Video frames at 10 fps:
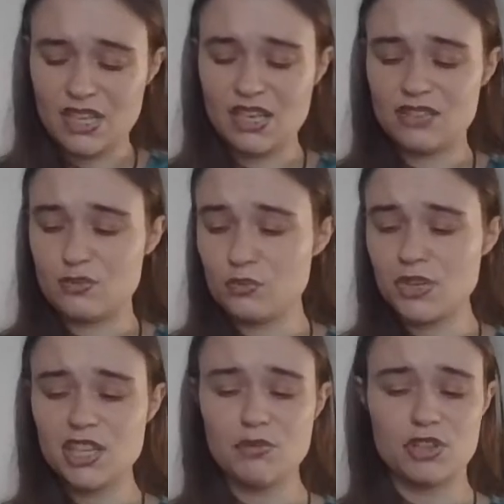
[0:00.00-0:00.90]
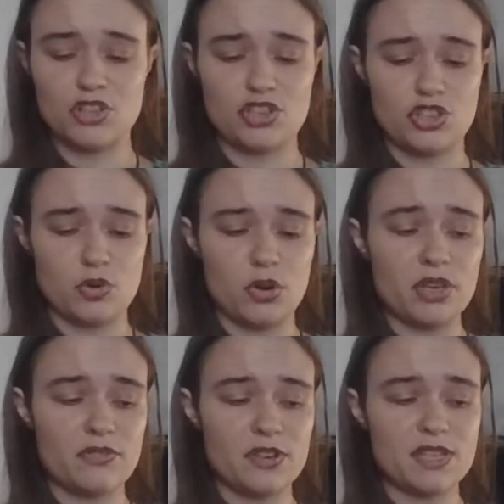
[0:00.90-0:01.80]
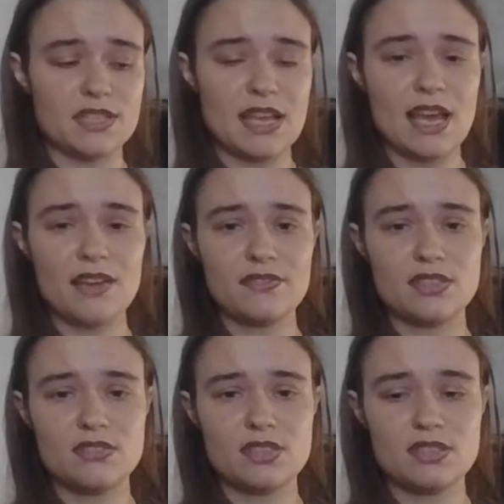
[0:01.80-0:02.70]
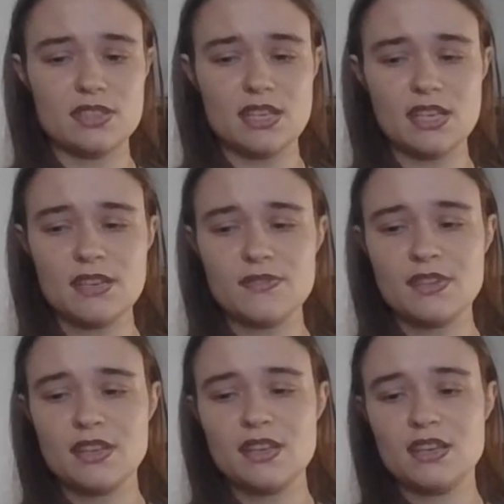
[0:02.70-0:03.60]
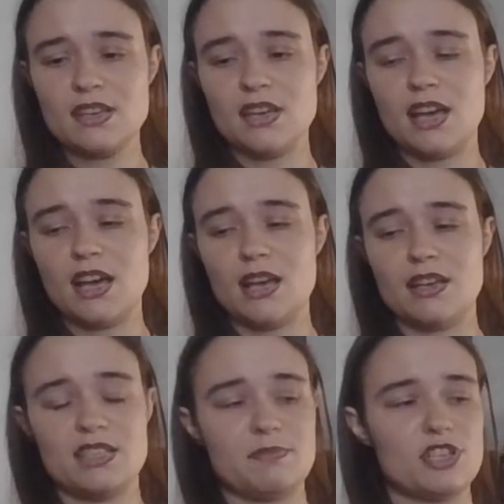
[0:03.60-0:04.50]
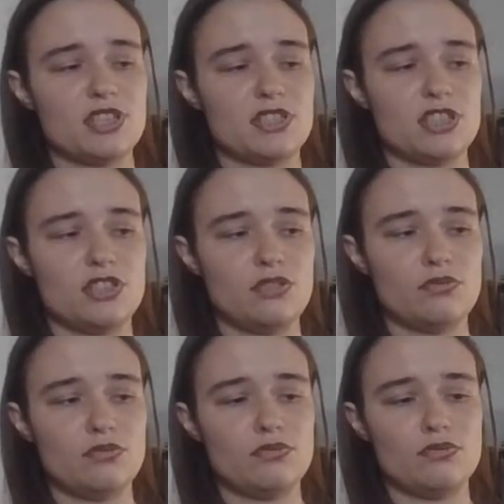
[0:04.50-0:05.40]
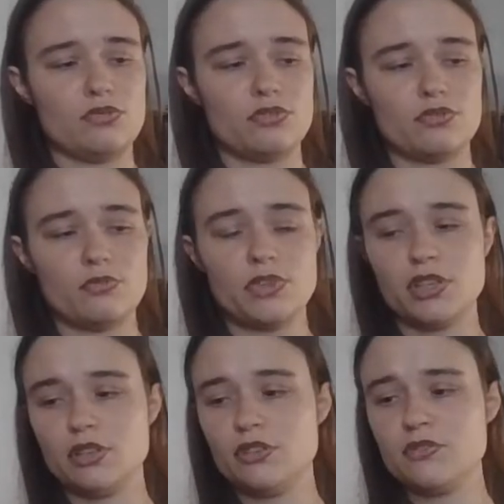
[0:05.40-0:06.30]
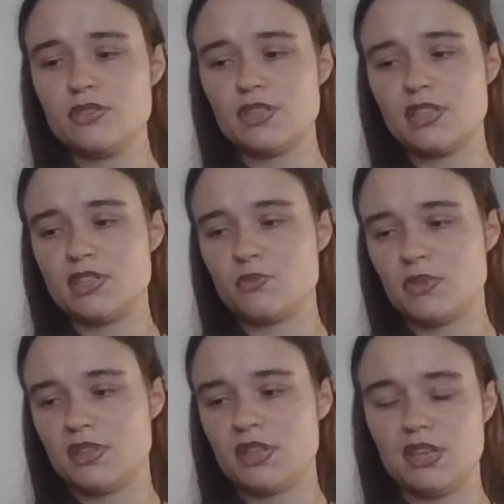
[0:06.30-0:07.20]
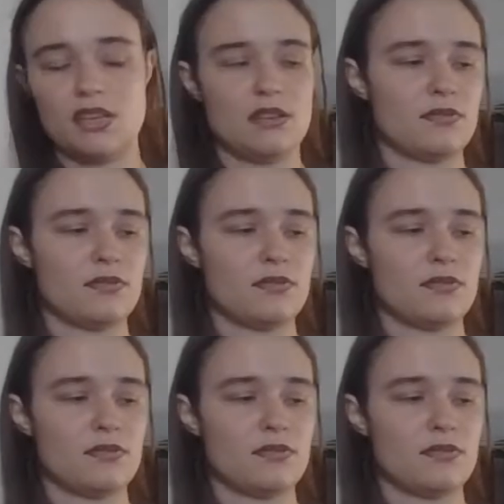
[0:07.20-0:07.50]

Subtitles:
It's really, really short for a staff, as you can see. Especially since you really lose this with the...